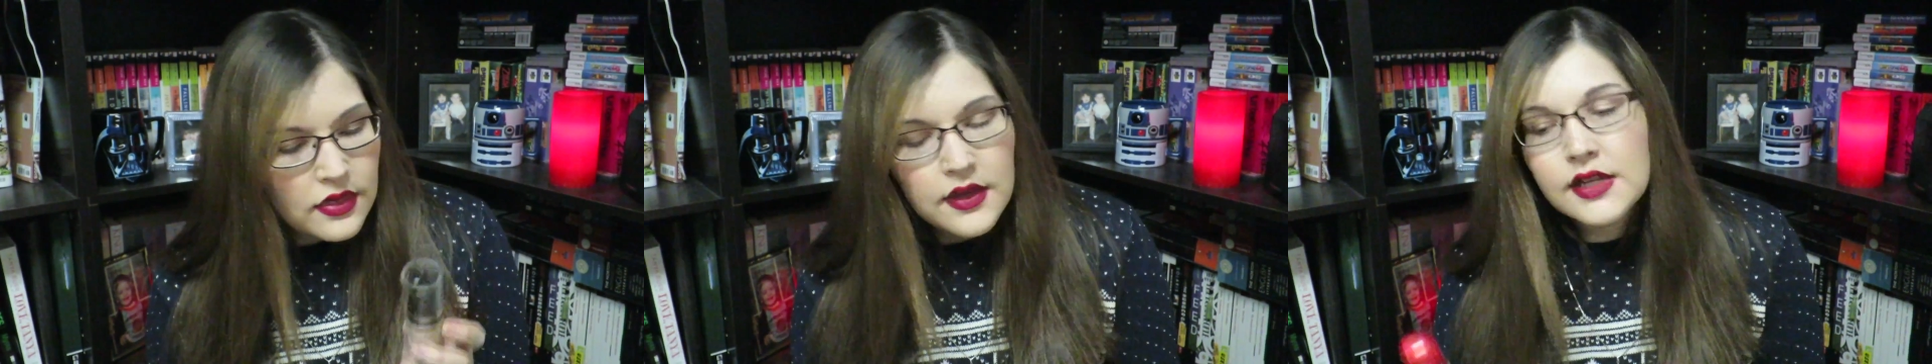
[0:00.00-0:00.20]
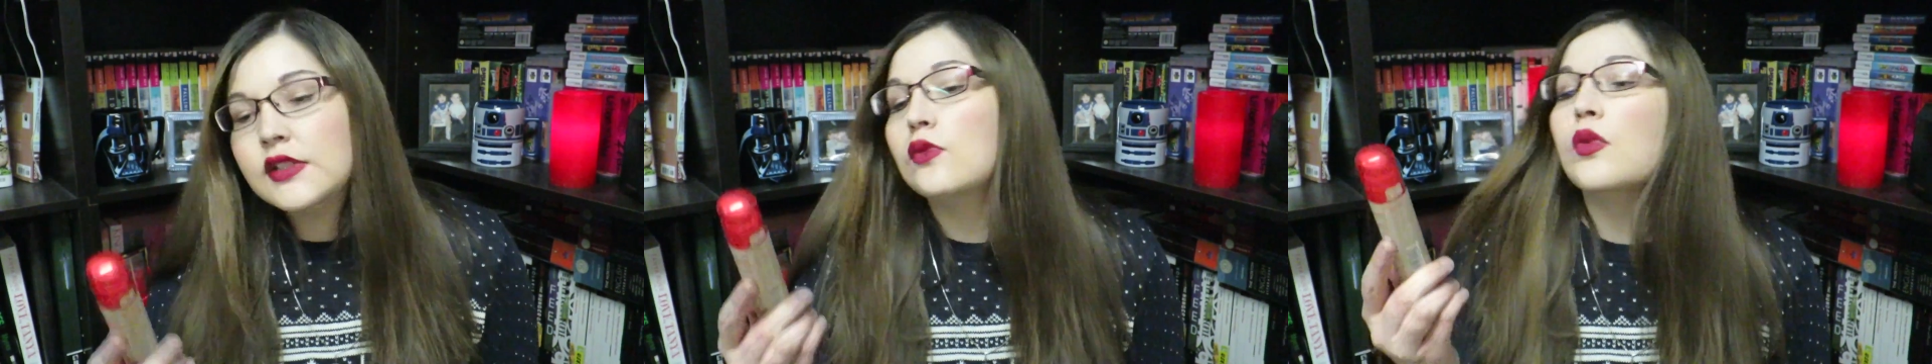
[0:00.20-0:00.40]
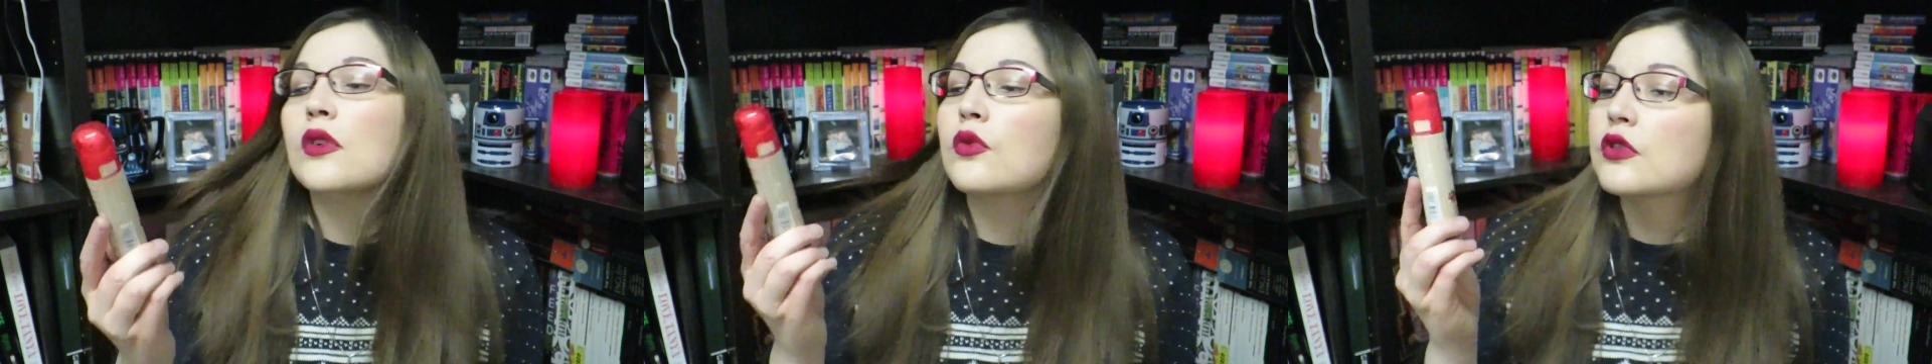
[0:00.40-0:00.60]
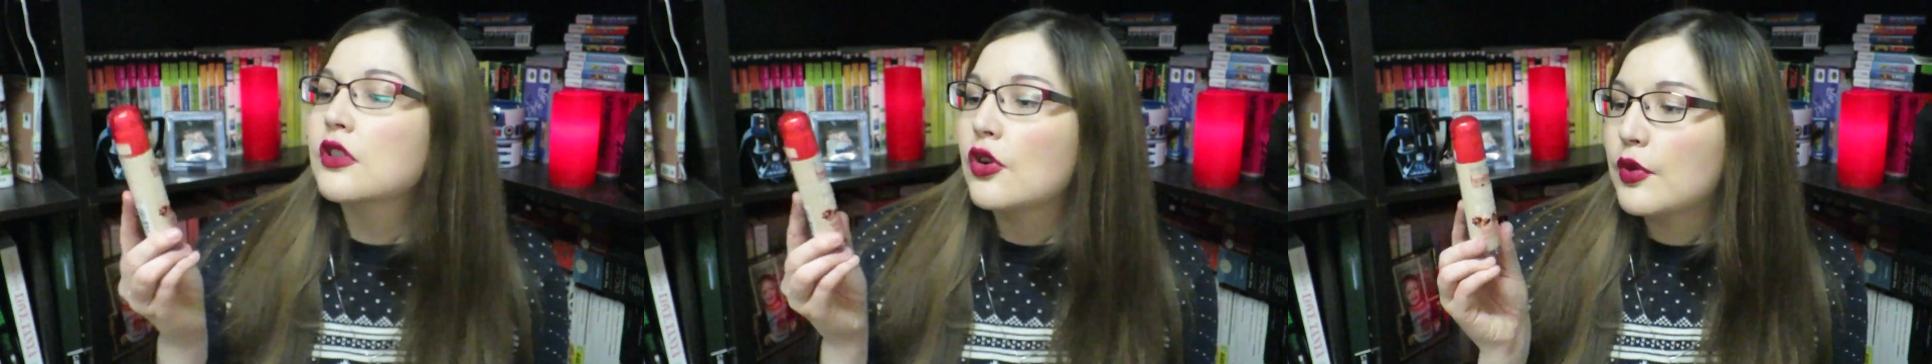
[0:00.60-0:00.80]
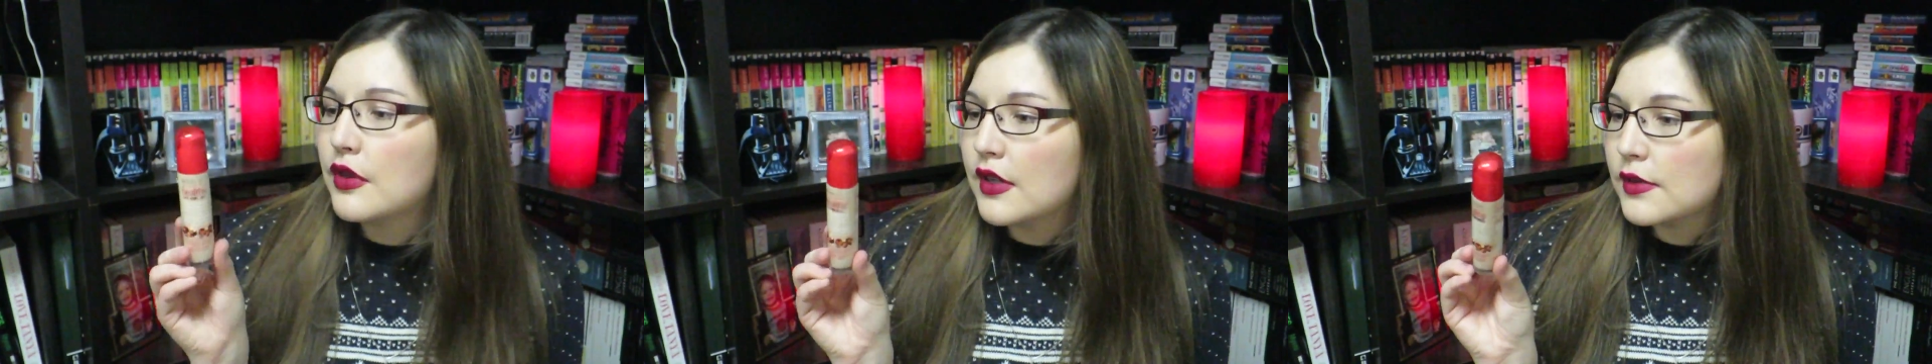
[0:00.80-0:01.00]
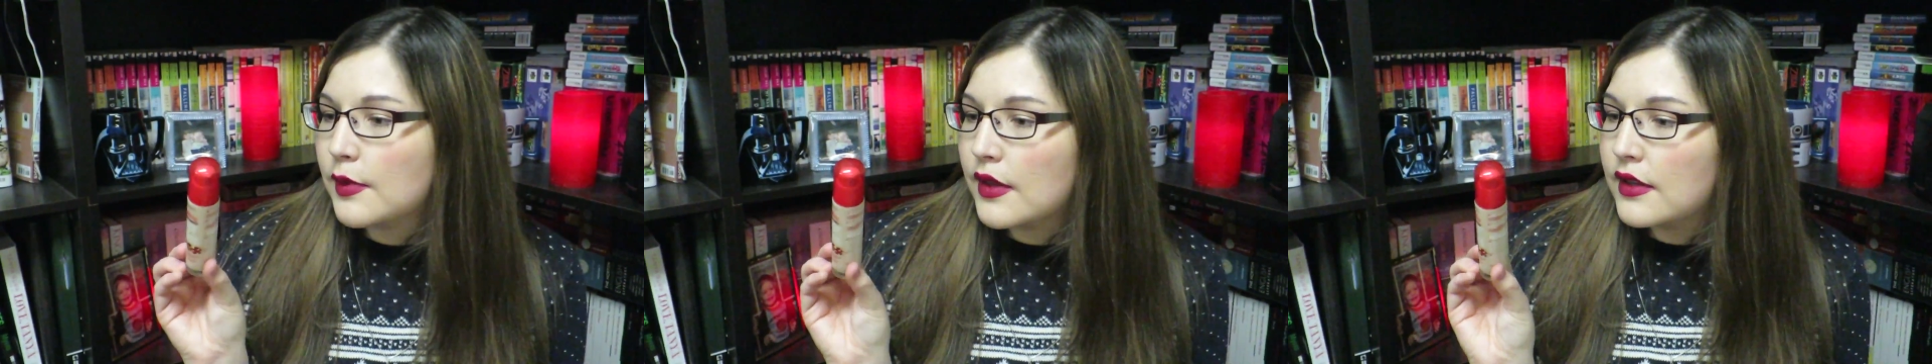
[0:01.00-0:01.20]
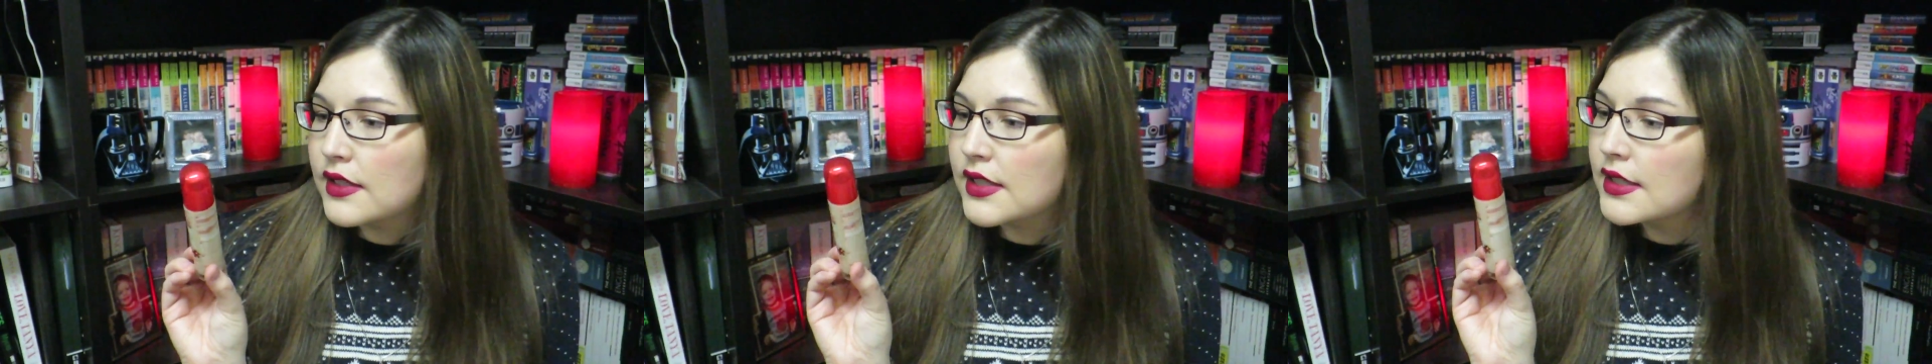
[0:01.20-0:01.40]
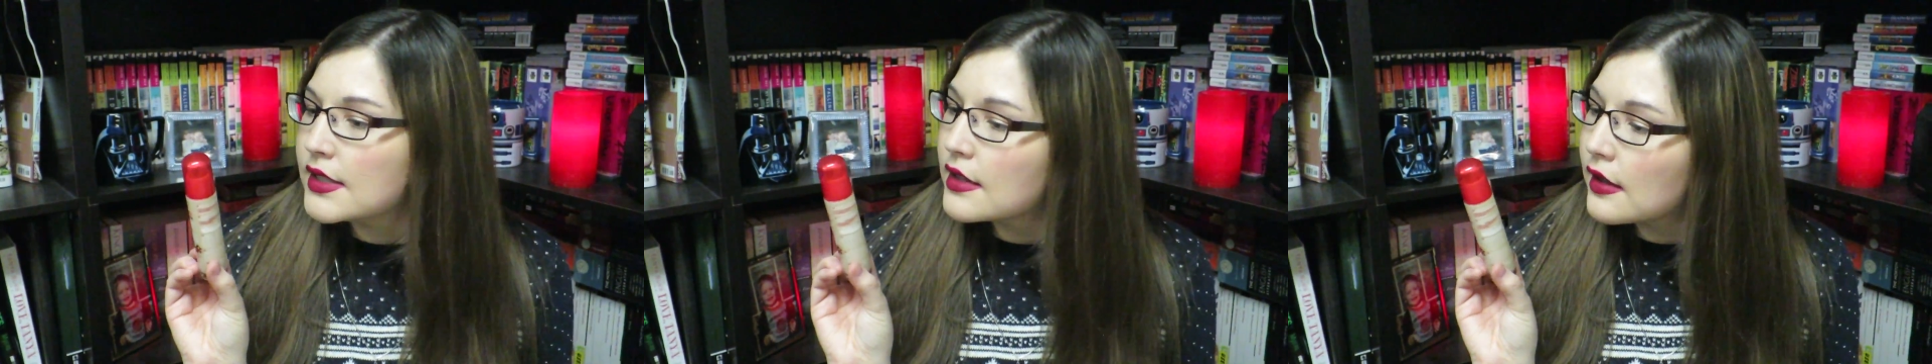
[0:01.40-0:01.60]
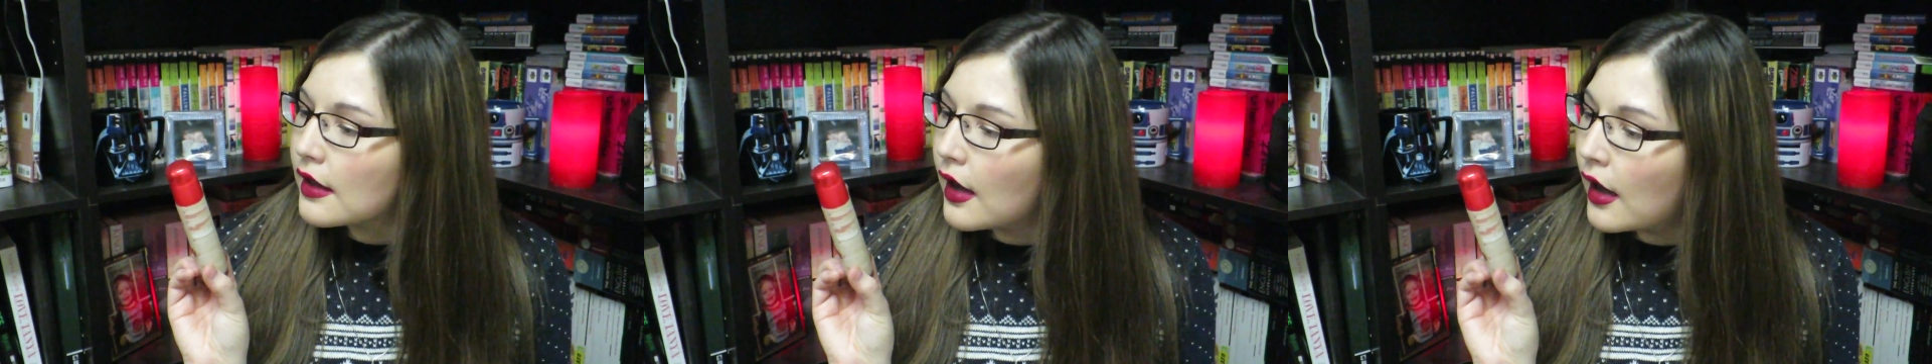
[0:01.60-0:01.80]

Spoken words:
this one, we'll start with this one. This is in the